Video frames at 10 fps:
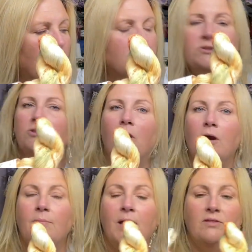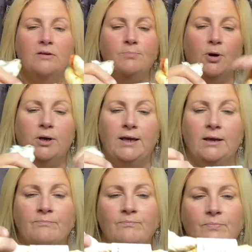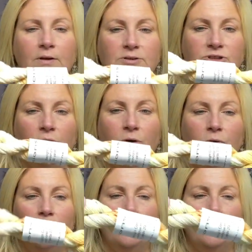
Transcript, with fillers: Sorry about the barking. So